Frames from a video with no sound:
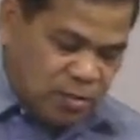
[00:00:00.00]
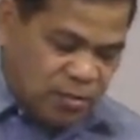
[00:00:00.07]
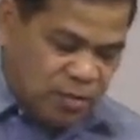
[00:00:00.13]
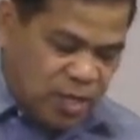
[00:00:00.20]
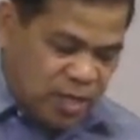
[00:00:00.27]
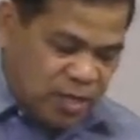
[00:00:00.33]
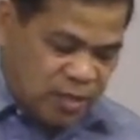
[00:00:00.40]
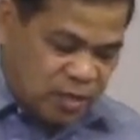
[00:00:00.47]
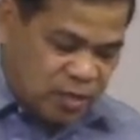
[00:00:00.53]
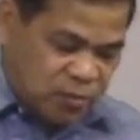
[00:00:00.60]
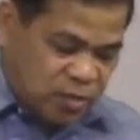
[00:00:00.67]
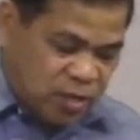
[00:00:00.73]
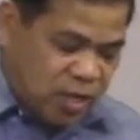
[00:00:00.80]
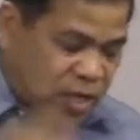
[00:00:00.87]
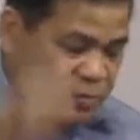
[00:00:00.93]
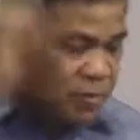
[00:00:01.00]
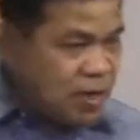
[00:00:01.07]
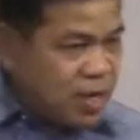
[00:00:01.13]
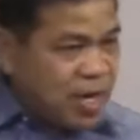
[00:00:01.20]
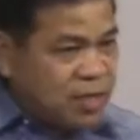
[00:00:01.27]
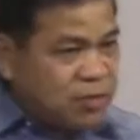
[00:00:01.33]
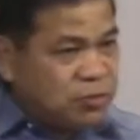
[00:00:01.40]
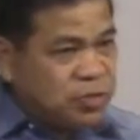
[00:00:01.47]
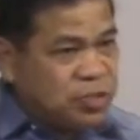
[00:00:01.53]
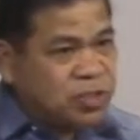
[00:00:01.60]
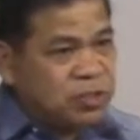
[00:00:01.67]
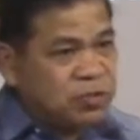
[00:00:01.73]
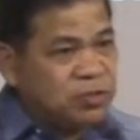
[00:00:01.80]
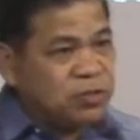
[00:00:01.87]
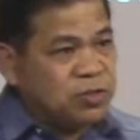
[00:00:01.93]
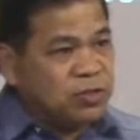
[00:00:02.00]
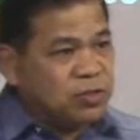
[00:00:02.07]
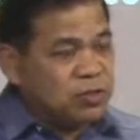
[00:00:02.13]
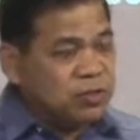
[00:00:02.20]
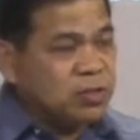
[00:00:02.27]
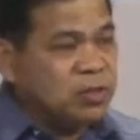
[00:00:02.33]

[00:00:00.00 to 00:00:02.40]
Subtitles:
Today, this morning, I would like to share to you